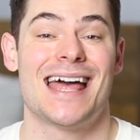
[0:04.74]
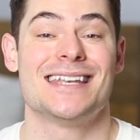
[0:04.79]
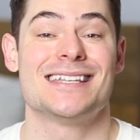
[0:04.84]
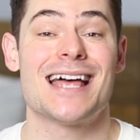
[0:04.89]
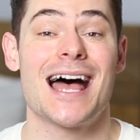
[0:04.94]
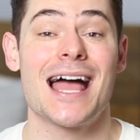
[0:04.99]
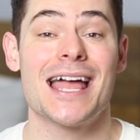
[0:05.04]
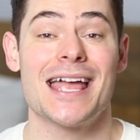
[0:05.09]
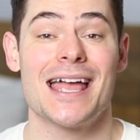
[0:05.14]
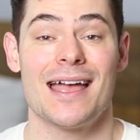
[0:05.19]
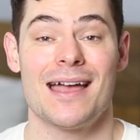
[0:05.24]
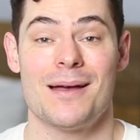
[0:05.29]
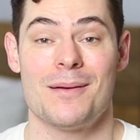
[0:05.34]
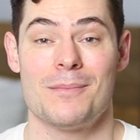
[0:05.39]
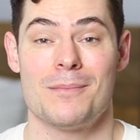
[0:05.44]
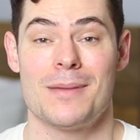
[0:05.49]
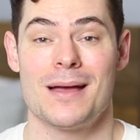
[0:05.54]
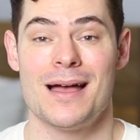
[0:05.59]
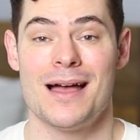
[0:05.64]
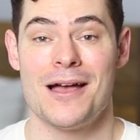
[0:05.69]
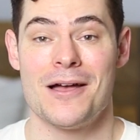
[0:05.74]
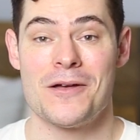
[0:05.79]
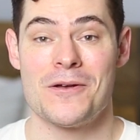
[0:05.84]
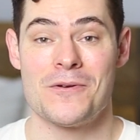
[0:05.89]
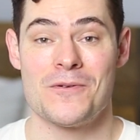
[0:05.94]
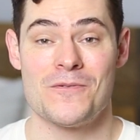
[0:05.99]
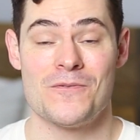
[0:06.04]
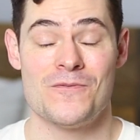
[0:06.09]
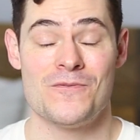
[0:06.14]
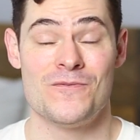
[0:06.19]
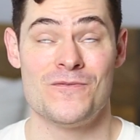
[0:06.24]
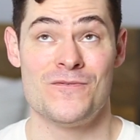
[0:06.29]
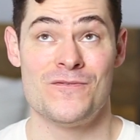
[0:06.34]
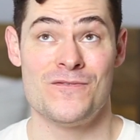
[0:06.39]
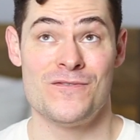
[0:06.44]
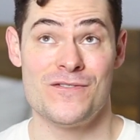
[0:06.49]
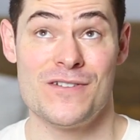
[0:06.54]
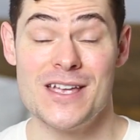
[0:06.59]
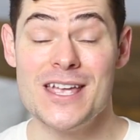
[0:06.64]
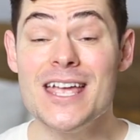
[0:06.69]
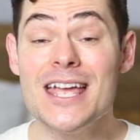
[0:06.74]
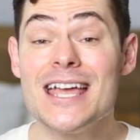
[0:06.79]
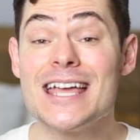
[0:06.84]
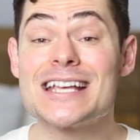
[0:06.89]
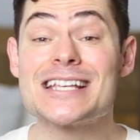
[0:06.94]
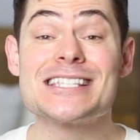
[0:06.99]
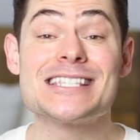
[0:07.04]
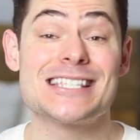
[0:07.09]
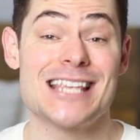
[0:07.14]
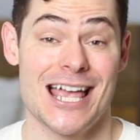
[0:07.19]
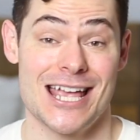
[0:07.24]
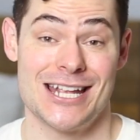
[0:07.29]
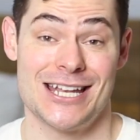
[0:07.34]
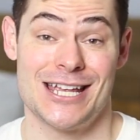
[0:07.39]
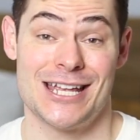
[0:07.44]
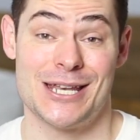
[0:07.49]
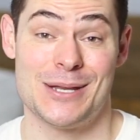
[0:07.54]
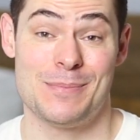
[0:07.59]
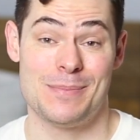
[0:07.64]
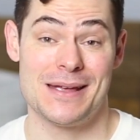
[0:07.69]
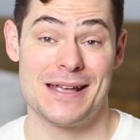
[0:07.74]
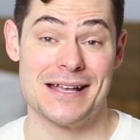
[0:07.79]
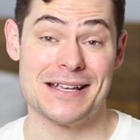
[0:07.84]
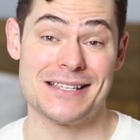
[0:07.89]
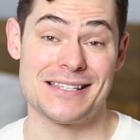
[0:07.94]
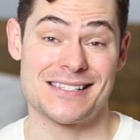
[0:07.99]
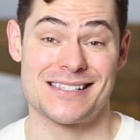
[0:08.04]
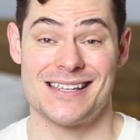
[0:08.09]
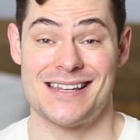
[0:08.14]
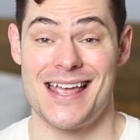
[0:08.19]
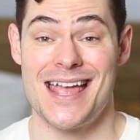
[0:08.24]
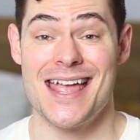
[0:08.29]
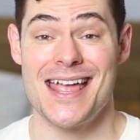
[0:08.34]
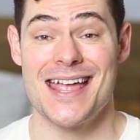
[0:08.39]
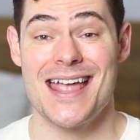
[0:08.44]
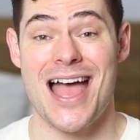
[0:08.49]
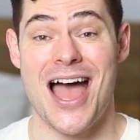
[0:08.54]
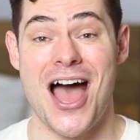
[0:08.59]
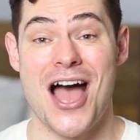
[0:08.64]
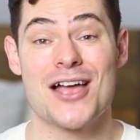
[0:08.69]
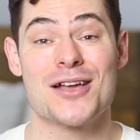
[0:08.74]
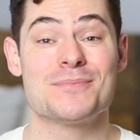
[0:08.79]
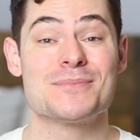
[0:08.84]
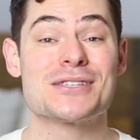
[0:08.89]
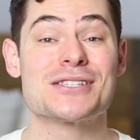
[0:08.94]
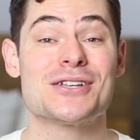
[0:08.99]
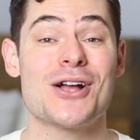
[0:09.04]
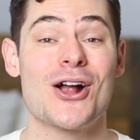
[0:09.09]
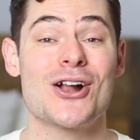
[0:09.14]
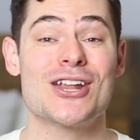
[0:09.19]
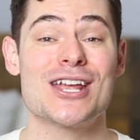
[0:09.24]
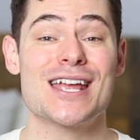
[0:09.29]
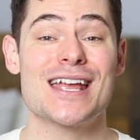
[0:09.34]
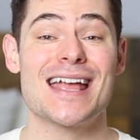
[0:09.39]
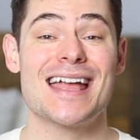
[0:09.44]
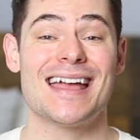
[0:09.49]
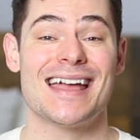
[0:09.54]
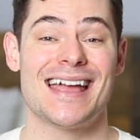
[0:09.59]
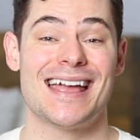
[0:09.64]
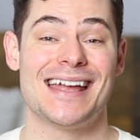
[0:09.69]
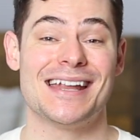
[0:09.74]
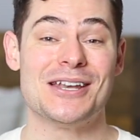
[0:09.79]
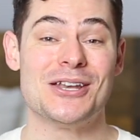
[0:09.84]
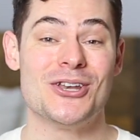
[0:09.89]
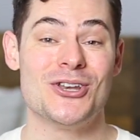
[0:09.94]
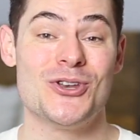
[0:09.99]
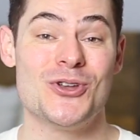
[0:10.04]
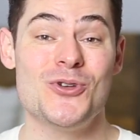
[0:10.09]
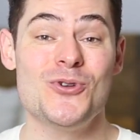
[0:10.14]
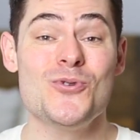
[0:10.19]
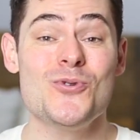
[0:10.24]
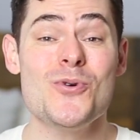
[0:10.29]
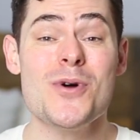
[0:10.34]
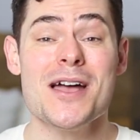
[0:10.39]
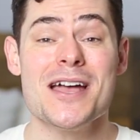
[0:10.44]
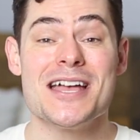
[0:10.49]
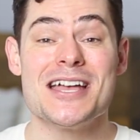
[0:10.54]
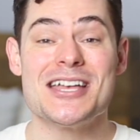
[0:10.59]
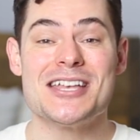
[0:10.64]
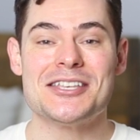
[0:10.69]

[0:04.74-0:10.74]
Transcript: And I am very excited because today I am starting a new